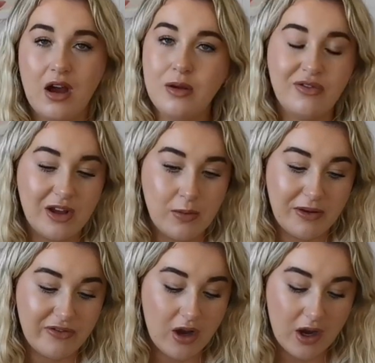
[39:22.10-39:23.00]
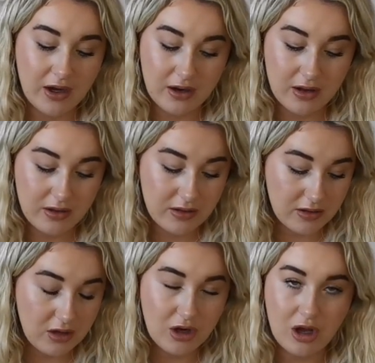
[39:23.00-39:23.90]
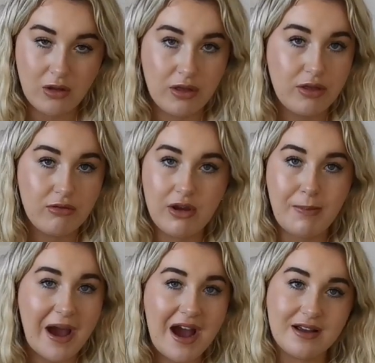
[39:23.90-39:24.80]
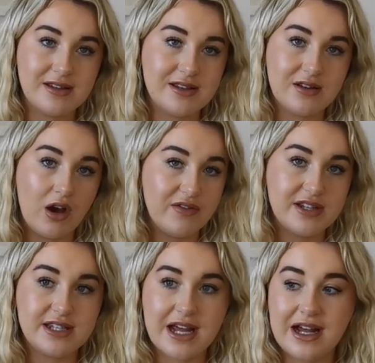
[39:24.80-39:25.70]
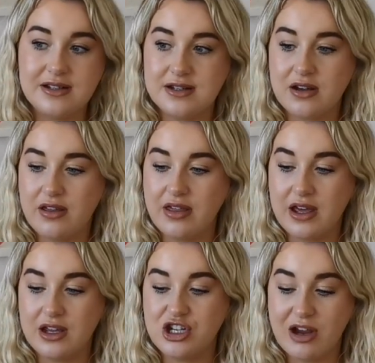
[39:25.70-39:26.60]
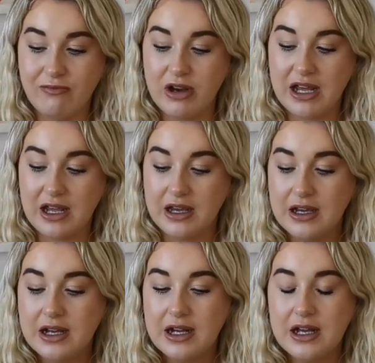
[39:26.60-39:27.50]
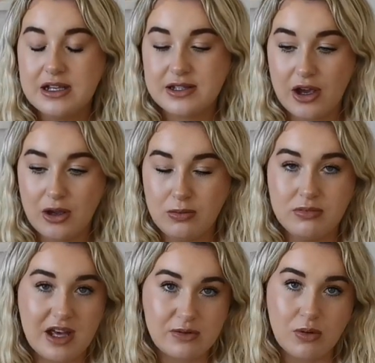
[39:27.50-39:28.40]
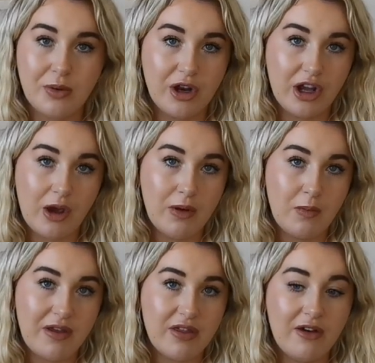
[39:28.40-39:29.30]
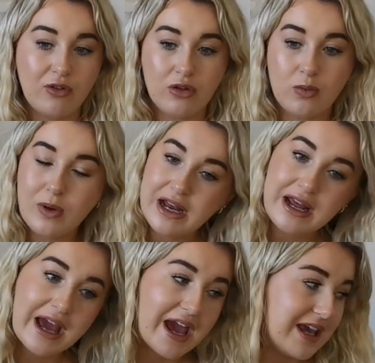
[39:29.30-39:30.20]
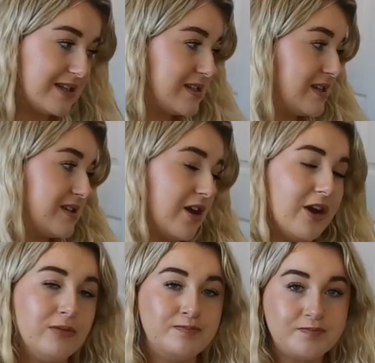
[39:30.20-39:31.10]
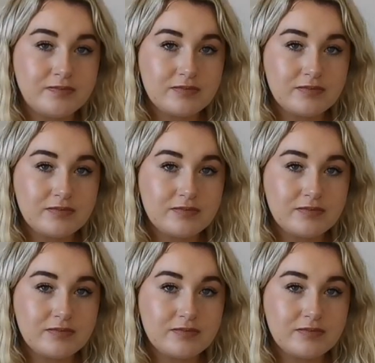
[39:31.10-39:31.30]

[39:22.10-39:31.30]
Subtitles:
hopefully it will be fine. You know, 3 bags is kind of standard, I think, generally. So that's what we're going to go in with. I've got the wheelie case, so